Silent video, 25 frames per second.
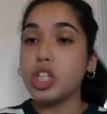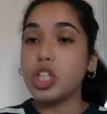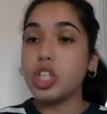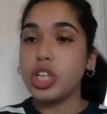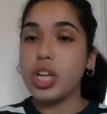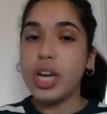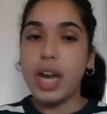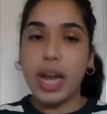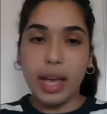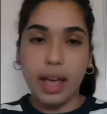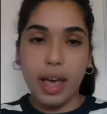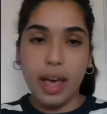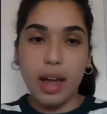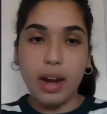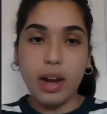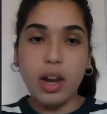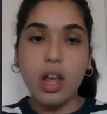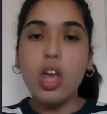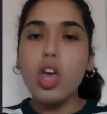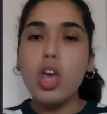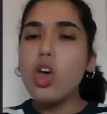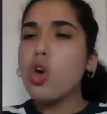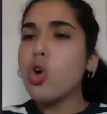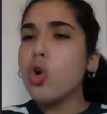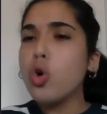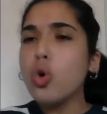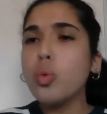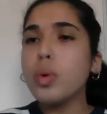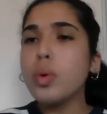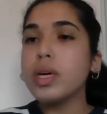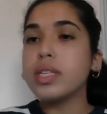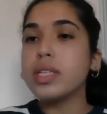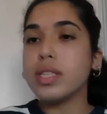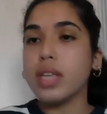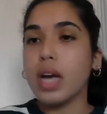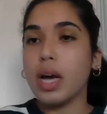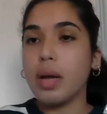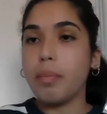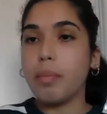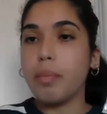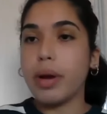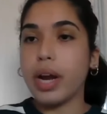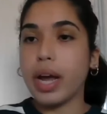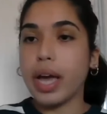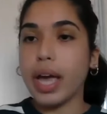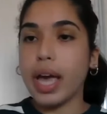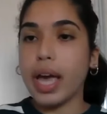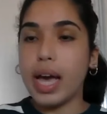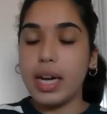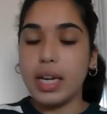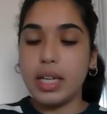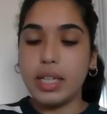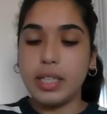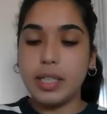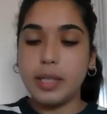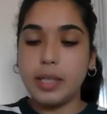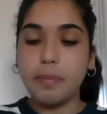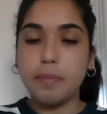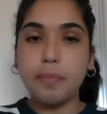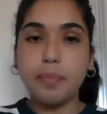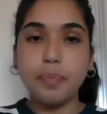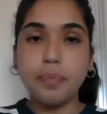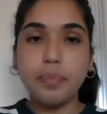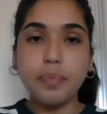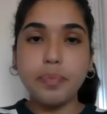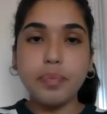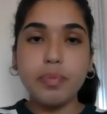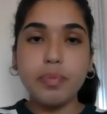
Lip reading: question again. Who was Anbara Khalidi?